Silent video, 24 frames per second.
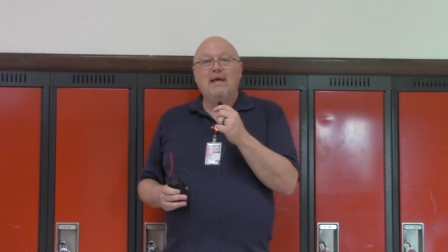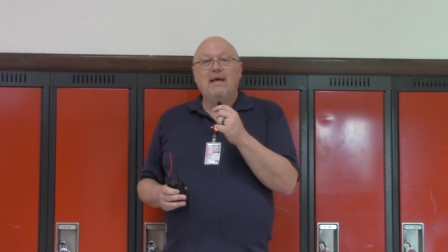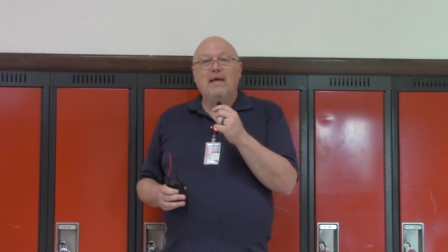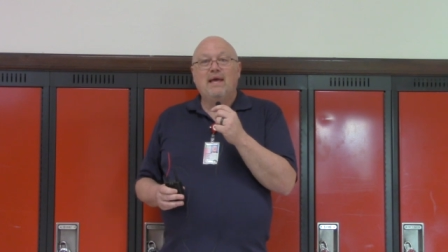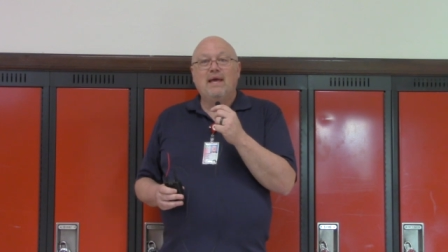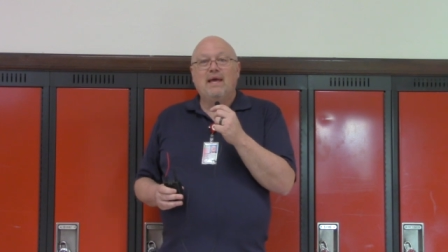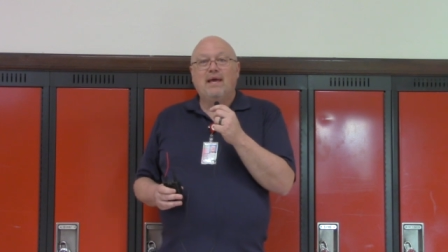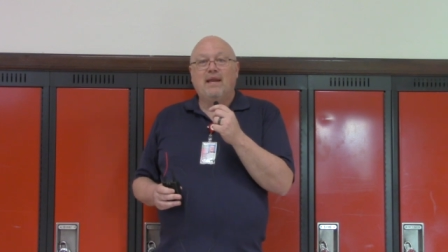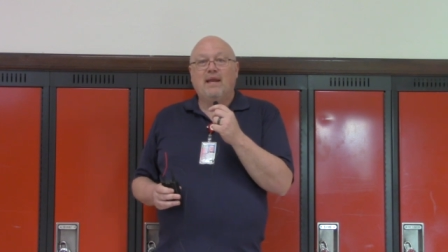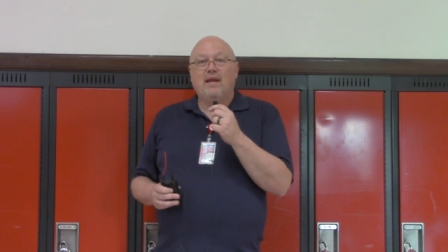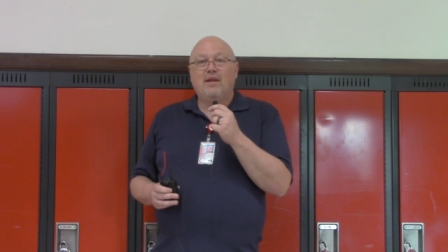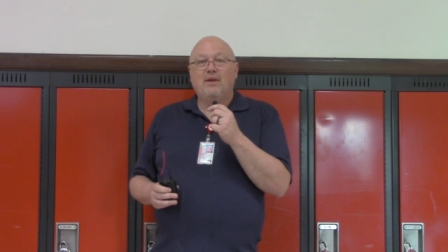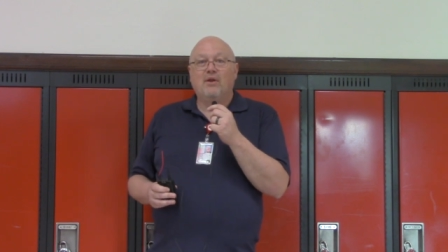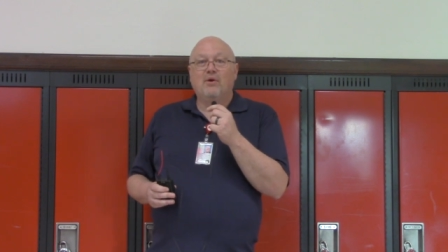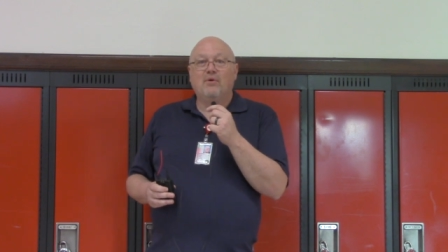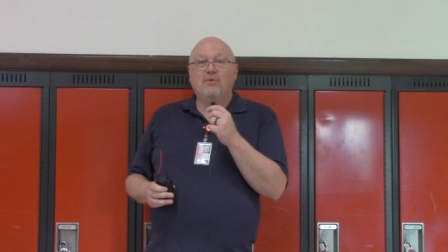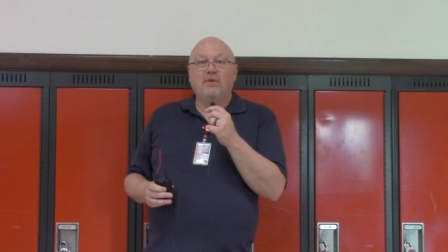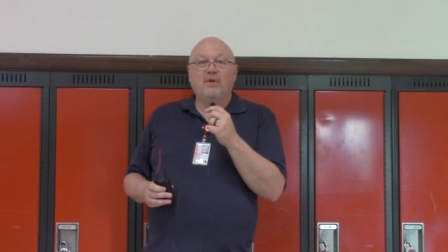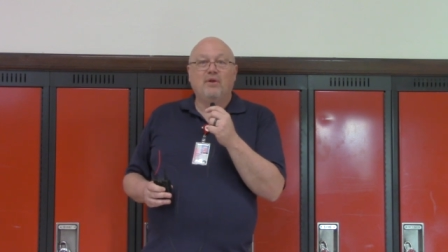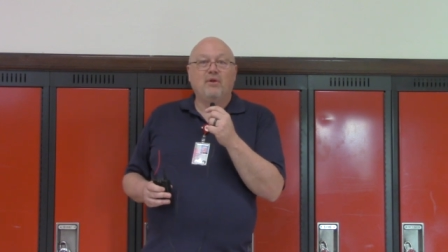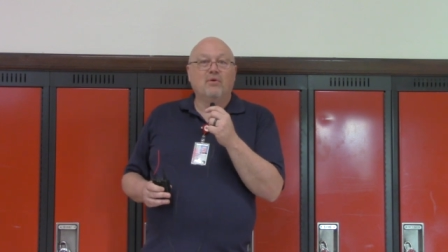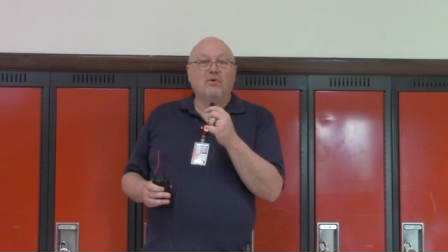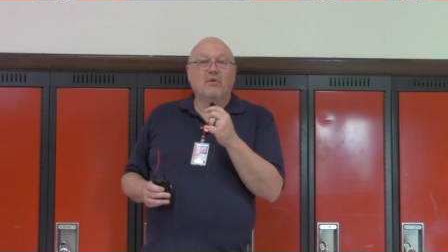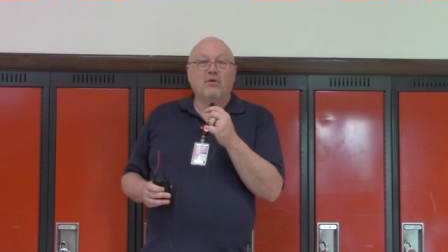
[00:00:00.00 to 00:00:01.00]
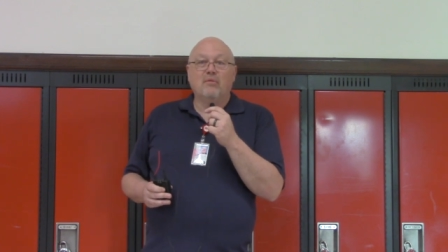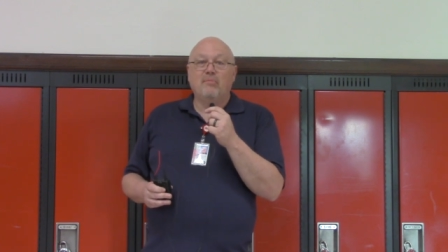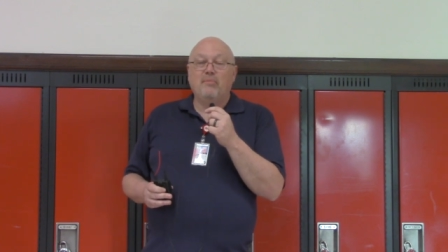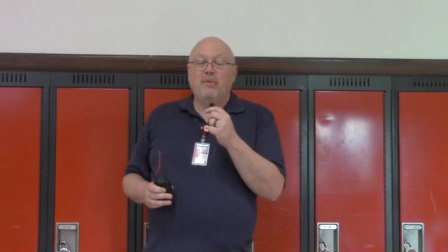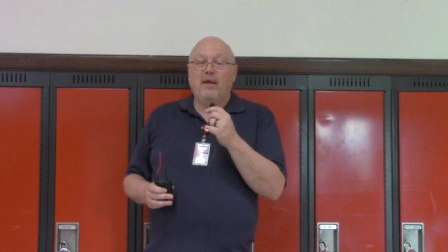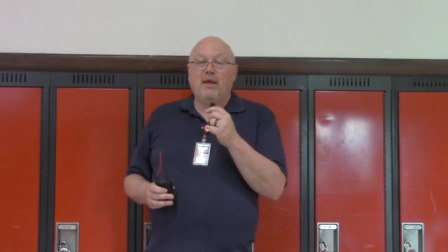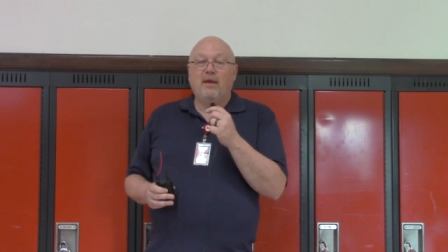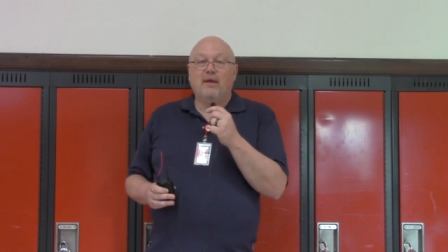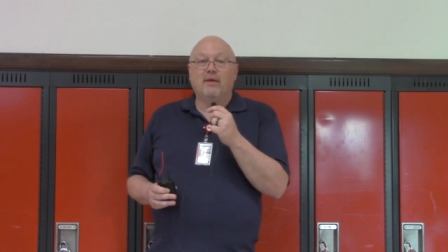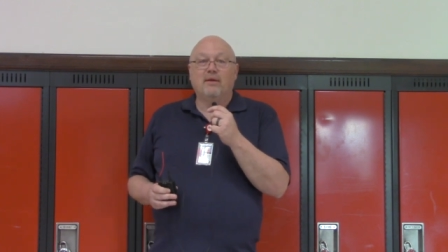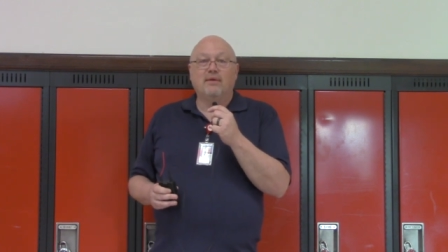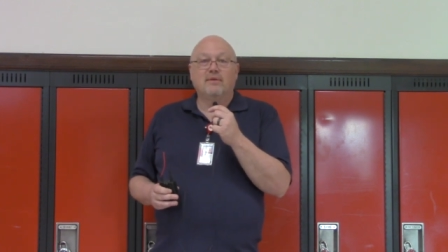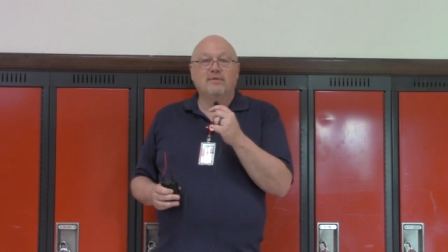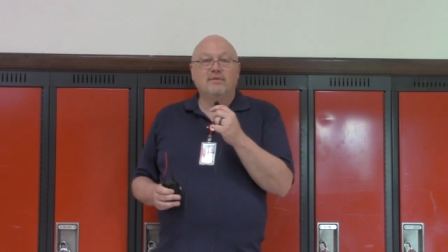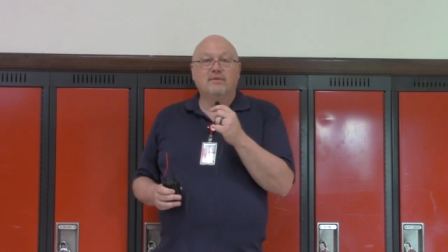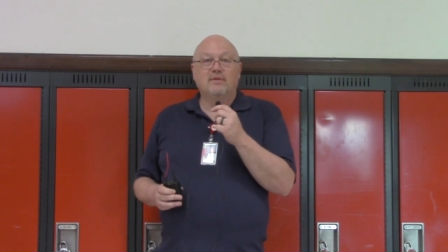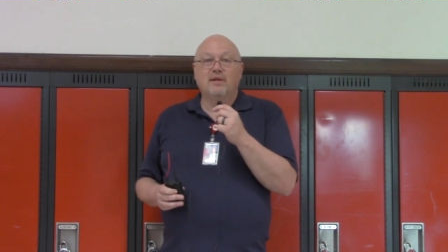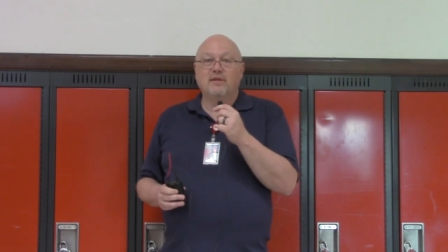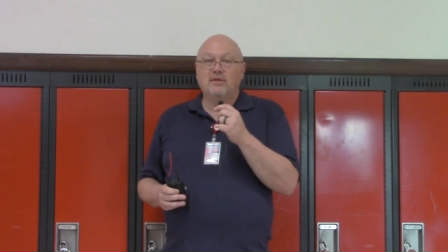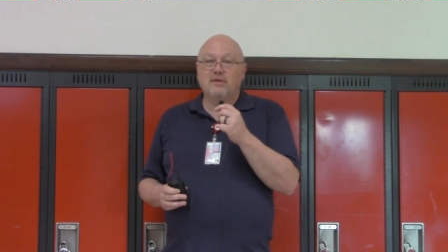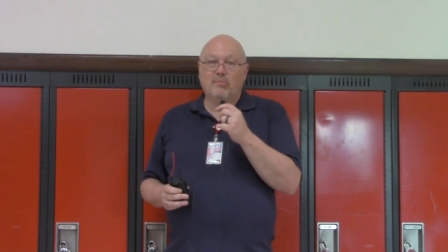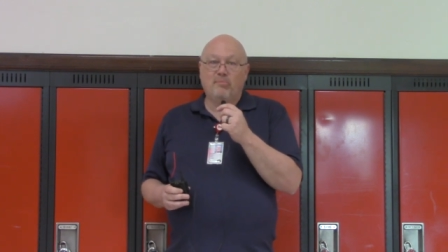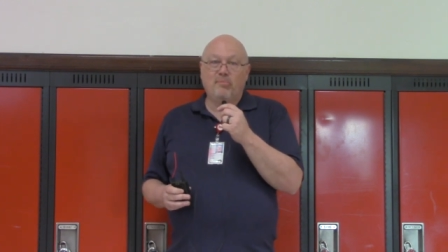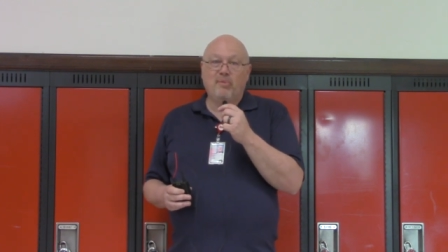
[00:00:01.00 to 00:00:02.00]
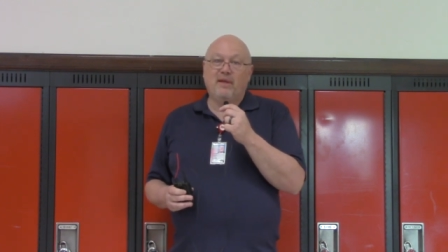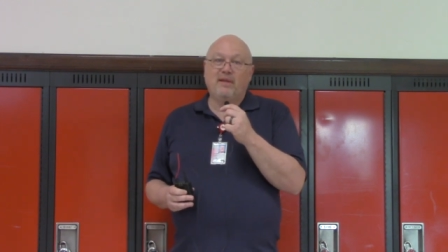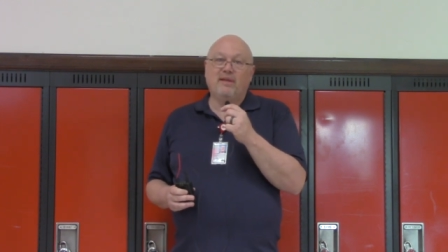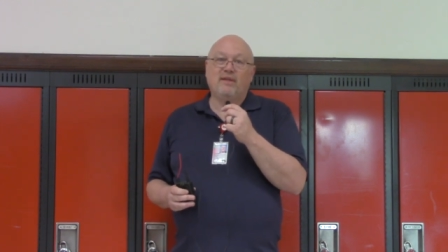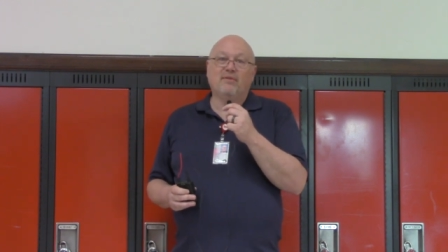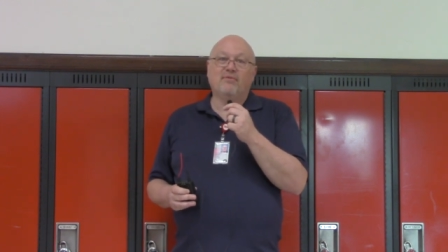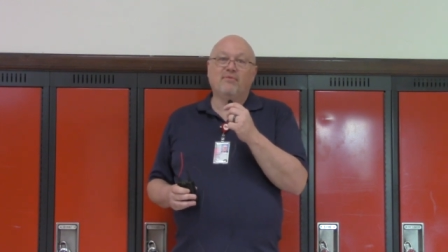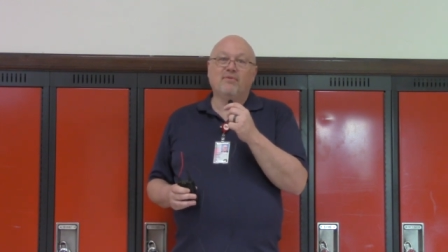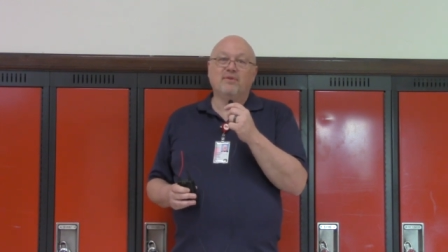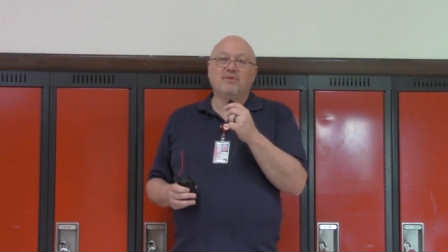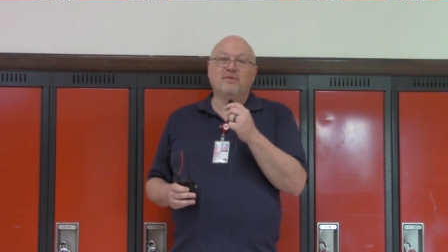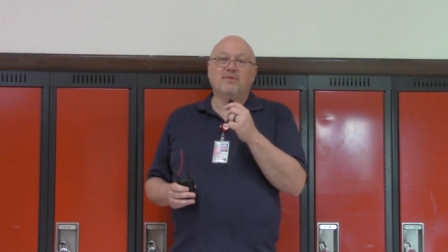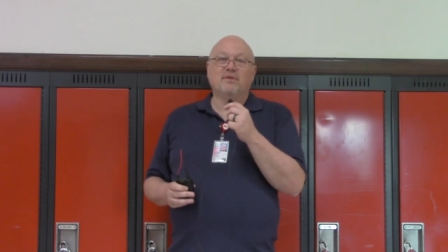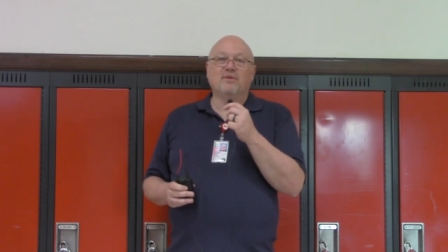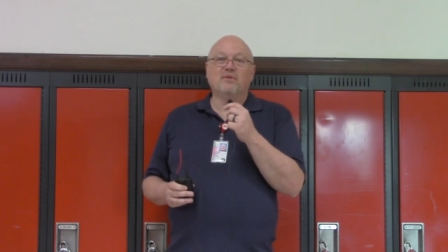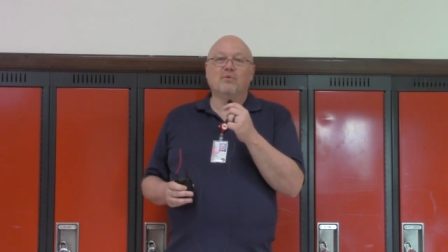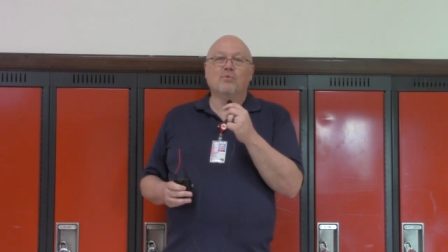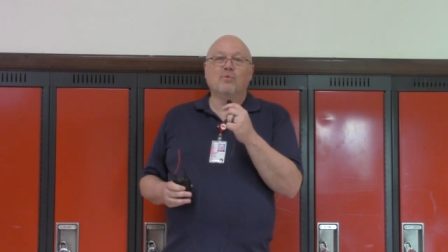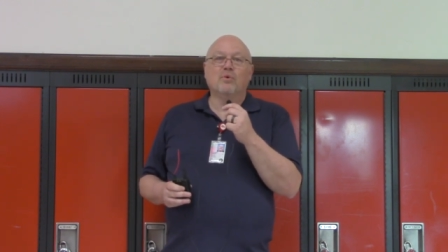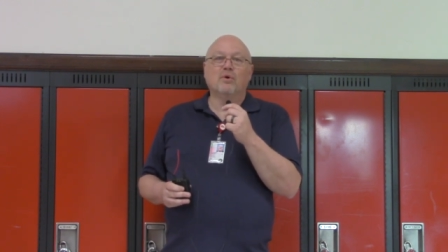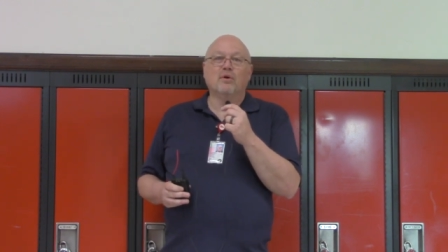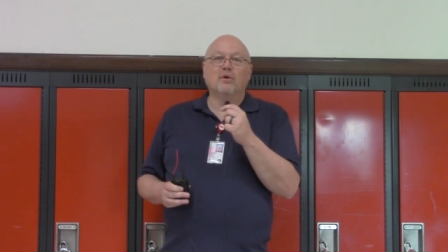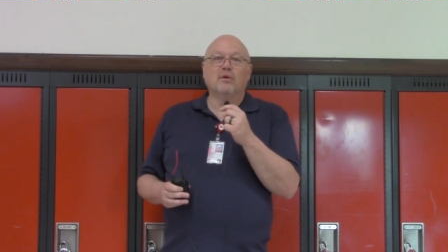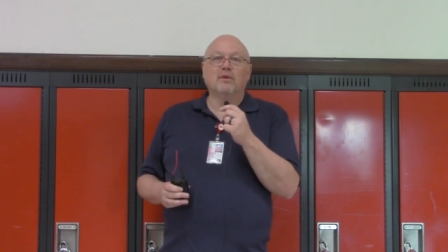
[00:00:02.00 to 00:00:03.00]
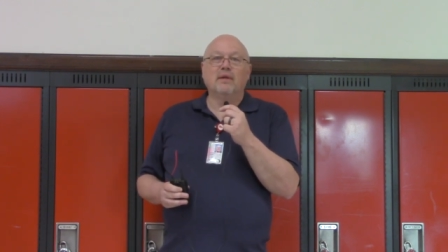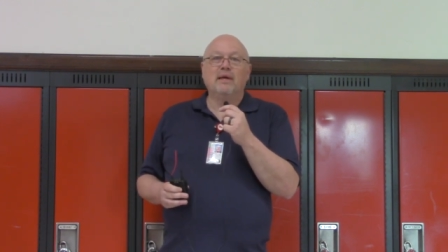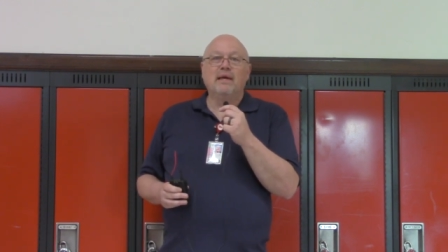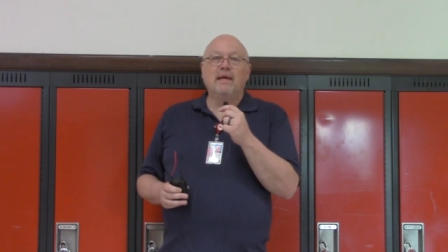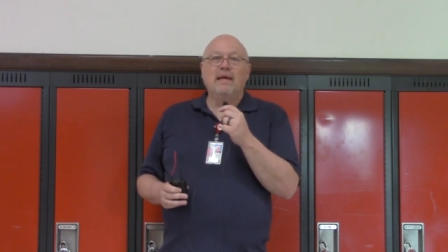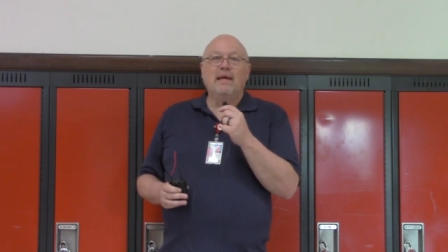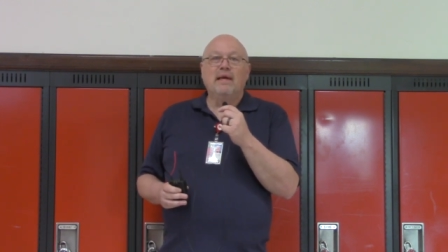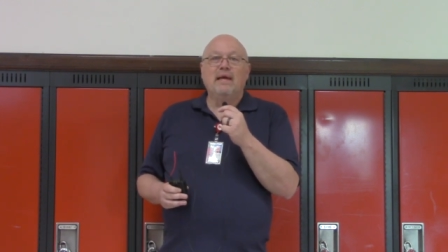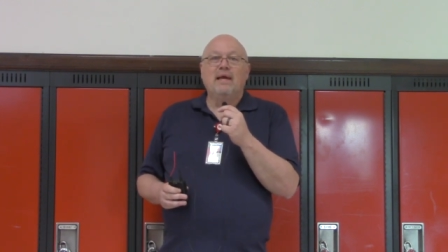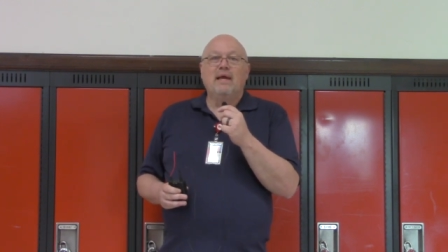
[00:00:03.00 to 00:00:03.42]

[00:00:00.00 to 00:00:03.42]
And I know that you're going to make such a big difference in the world.